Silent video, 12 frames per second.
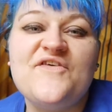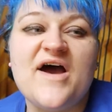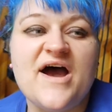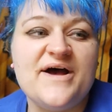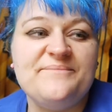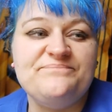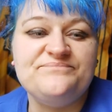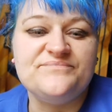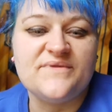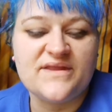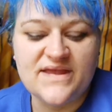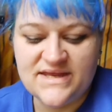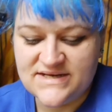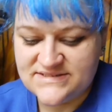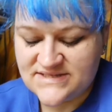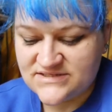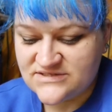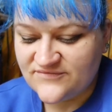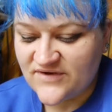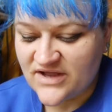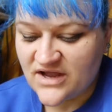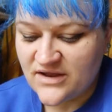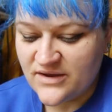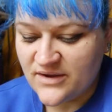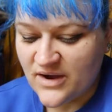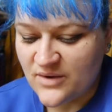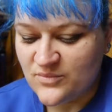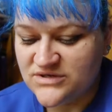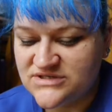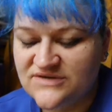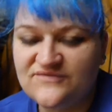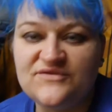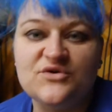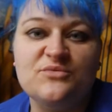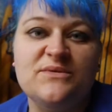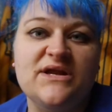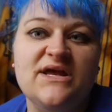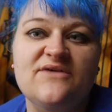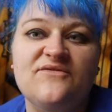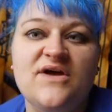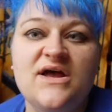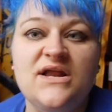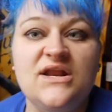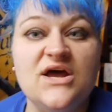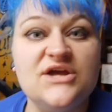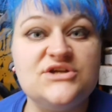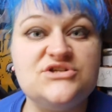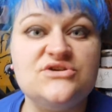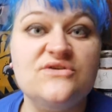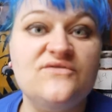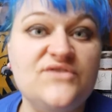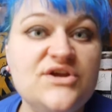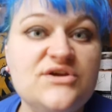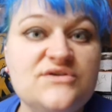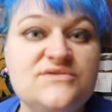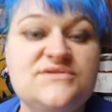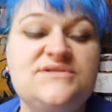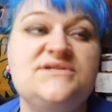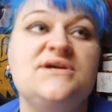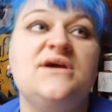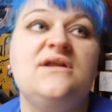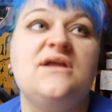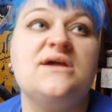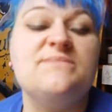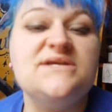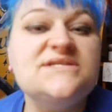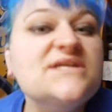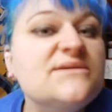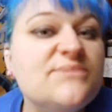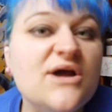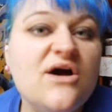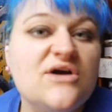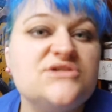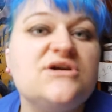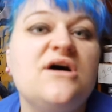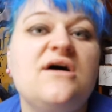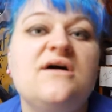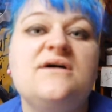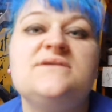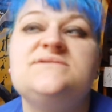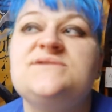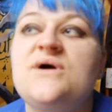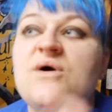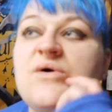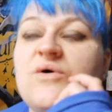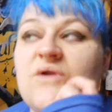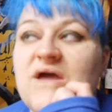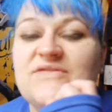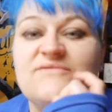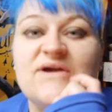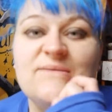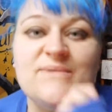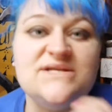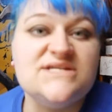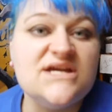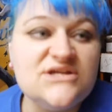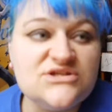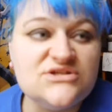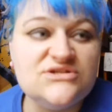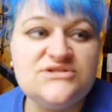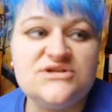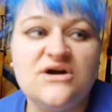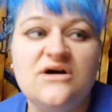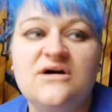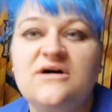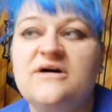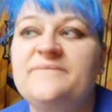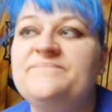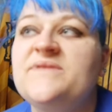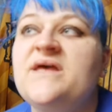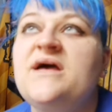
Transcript: In a sense of like I would have normally have liked to have used like my TBR jars or like the recommendations jar,